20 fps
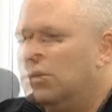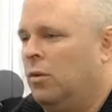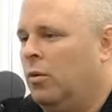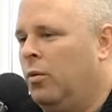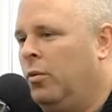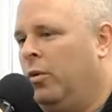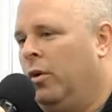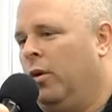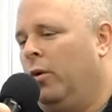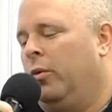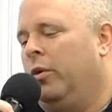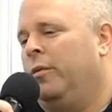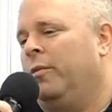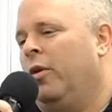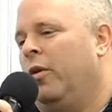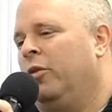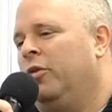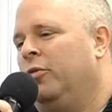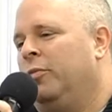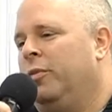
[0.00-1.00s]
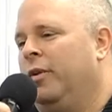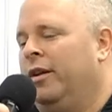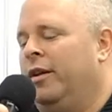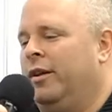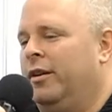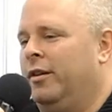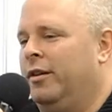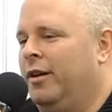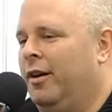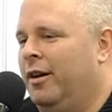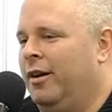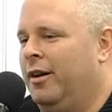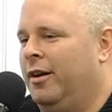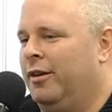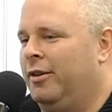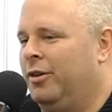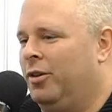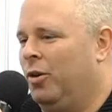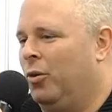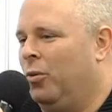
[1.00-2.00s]
Well, we've always been, I
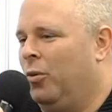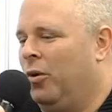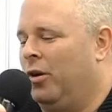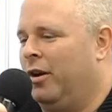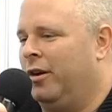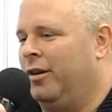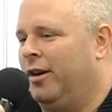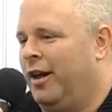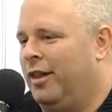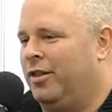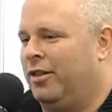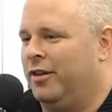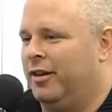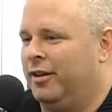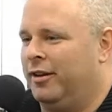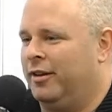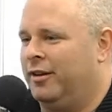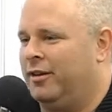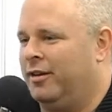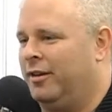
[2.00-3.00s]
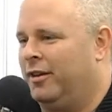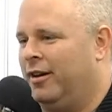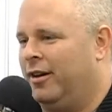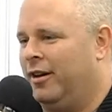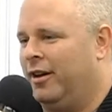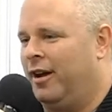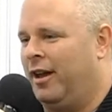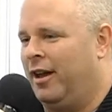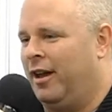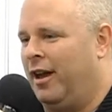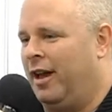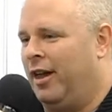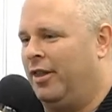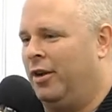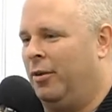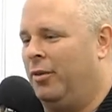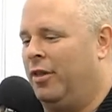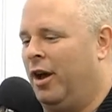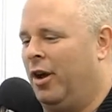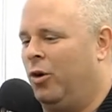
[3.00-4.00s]
think
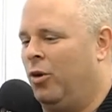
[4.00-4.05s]
without